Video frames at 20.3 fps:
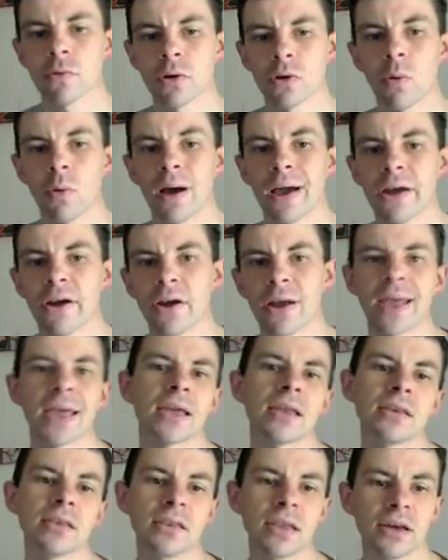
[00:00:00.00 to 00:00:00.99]
require
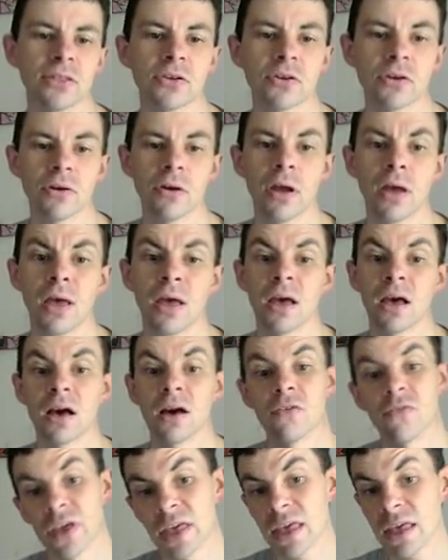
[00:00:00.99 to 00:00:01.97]
another
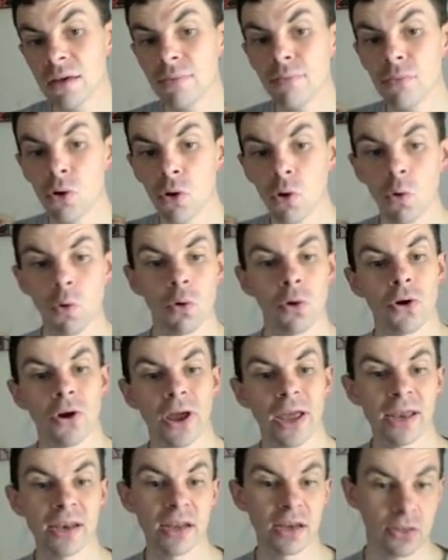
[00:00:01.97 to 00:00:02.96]
of him or
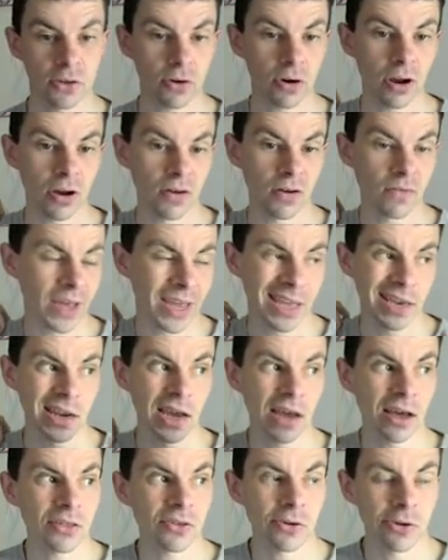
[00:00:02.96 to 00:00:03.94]
another of
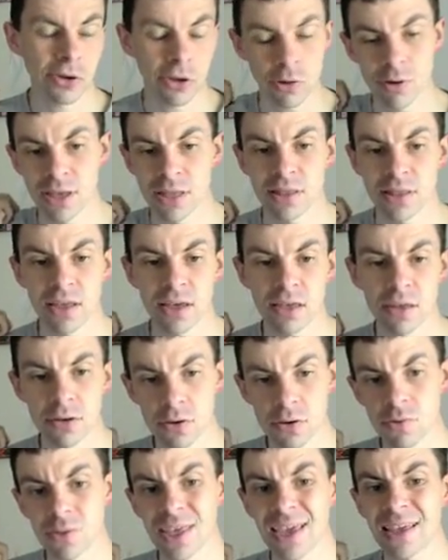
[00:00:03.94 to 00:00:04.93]
another unit that can
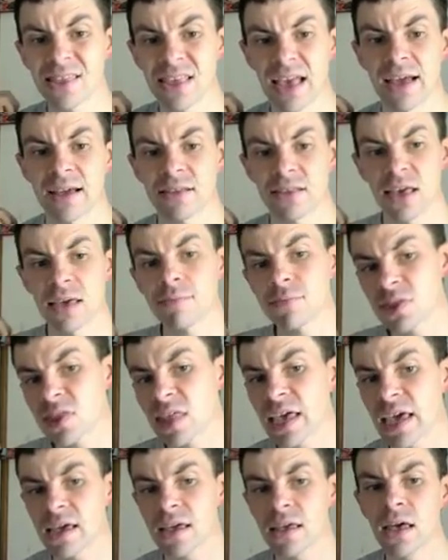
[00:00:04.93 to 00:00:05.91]
do the exact same
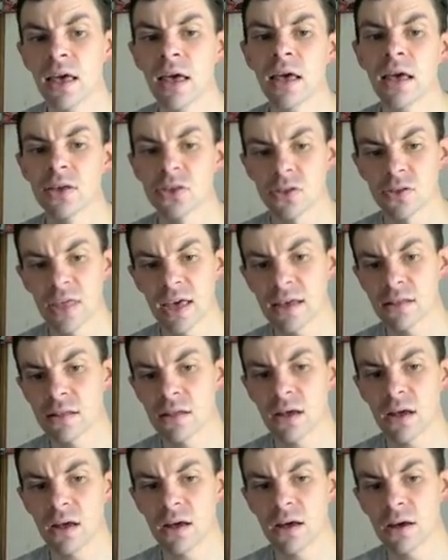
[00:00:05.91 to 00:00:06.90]
thing. So that
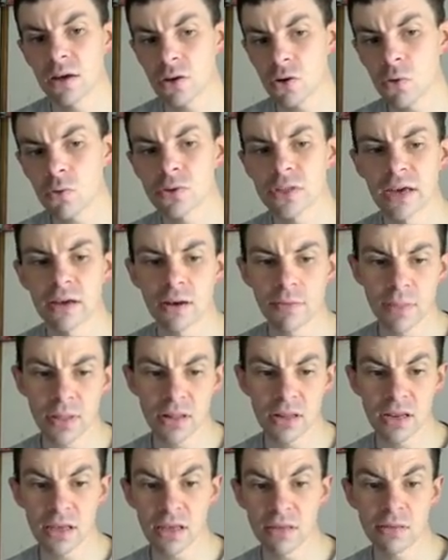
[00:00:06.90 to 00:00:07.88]
cooldown
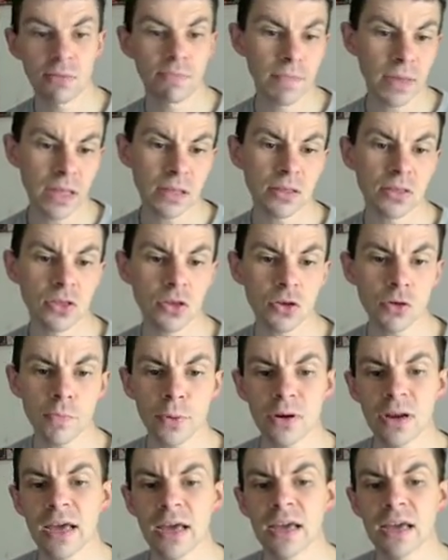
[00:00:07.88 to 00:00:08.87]
ability is being
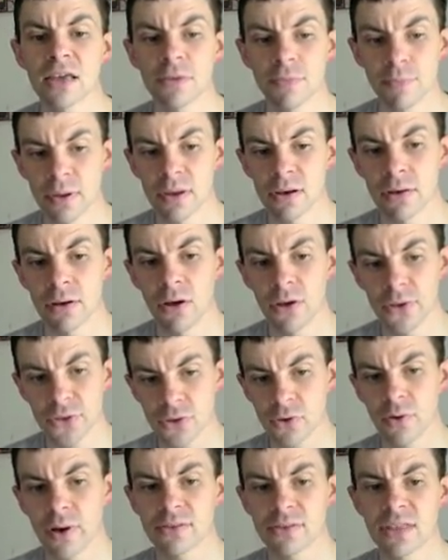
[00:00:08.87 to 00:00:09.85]
super nice, but
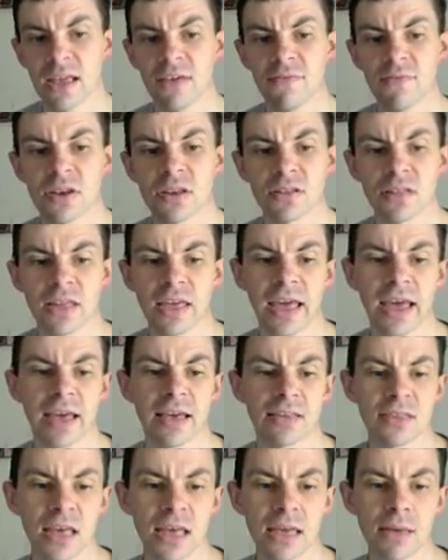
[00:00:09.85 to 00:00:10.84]
also definitely
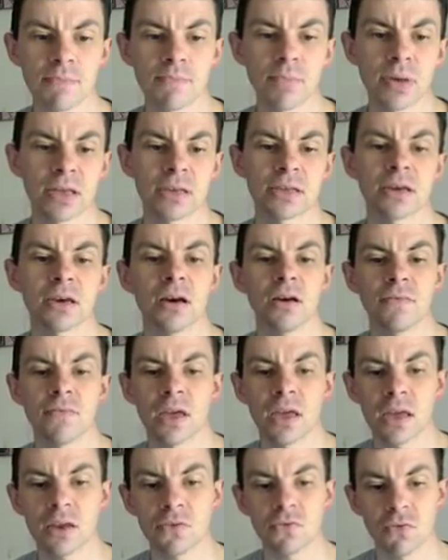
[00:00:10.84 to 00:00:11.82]
has a bit of
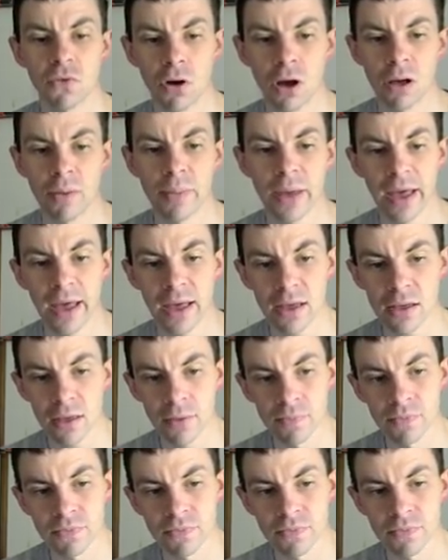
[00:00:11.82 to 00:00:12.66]
a drawback.